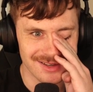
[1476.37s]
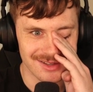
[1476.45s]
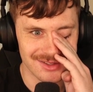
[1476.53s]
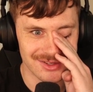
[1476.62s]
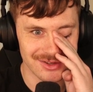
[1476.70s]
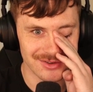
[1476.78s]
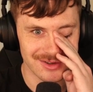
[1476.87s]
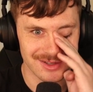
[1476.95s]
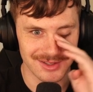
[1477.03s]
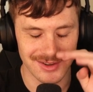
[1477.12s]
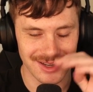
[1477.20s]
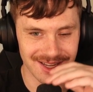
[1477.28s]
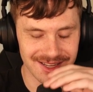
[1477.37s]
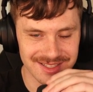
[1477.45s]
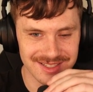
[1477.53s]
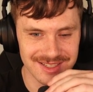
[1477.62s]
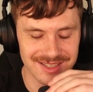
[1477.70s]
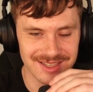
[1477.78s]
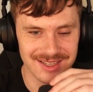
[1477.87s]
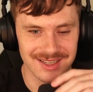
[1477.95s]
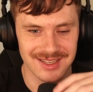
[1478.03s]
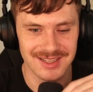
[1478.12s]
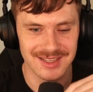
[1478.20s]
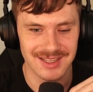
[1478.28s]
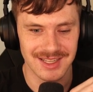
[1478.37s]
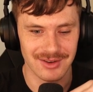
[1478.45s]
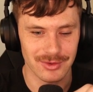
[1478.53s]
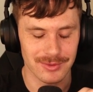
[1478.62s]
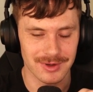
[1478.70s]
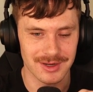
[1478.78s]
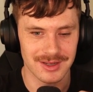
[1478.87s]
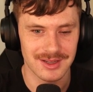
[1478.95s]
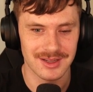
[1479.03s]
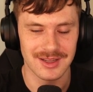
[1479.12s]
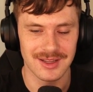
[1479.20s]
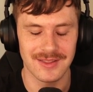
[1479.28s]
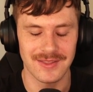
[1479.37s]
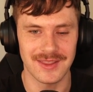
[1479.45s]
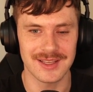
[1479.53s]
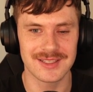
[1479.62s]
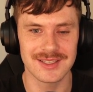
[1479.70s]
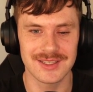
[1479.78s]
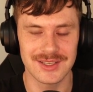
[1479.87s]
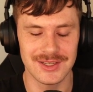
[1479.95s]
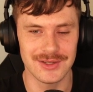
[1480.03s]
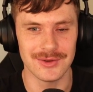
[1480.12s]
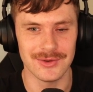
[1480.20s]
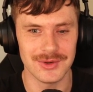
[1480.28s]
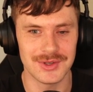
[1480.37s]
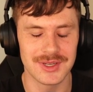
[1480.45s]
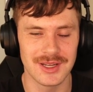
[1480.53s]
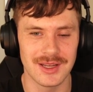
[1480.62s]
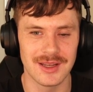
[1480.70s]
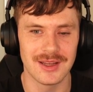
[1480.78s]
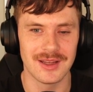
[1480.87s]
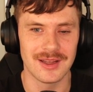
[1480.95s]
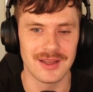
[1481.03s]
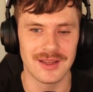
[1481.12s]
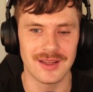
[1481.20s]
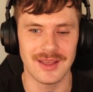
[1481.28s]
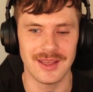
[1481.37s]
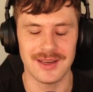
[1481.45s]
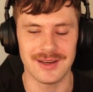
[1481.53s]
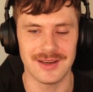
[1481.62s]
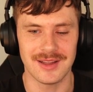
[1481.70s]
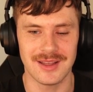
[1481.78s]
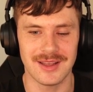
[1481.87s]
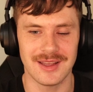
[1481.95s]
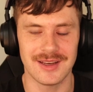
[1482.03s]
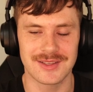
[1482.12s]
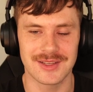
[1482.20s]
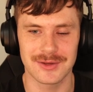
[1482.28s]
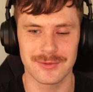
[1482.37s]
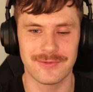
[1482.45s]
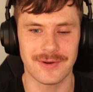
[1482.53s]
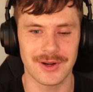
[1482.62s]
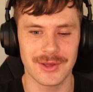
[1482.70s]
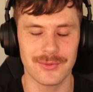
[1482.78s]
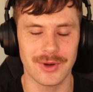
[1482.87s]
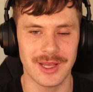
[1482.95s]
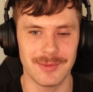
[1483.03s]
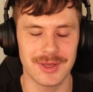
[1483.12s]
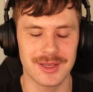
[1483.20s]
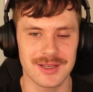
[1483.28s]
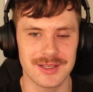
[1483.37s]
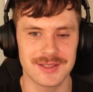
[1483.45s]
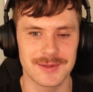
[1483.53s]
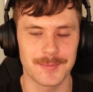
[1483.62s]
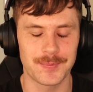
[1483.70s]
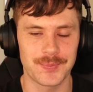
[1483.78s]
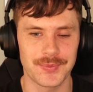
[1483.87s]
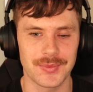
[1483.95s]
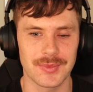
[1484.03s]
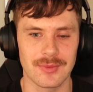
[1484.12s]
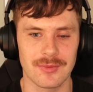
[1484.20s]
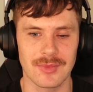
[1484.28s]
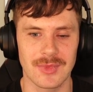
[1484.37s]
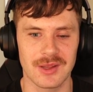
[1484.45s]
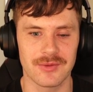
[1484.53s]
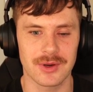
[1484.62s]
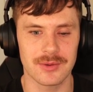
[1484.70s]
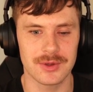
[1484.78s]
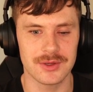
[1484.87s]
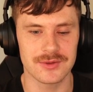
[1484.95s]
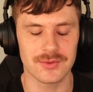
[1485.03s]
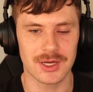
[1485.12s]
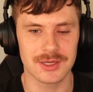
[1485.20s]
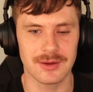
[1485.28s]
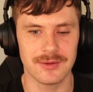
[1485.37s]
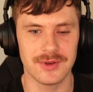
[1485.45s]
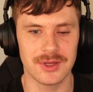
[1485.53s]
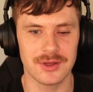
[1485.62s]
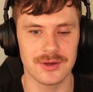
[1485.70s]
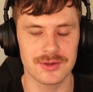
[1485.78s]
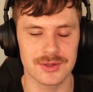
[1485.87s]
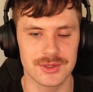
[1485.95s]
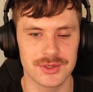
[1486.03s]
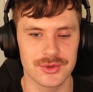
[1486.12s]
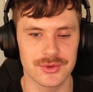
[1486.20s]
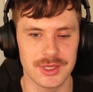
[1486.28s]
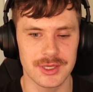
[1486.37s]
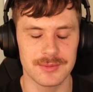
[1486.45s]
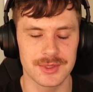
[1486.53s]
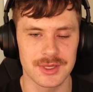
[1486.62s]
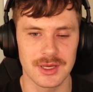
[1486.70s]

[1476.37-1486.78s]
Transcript: Dude, you guys, everyone, this is huge in such a funny way, because for anyone who's watched my videos or streams,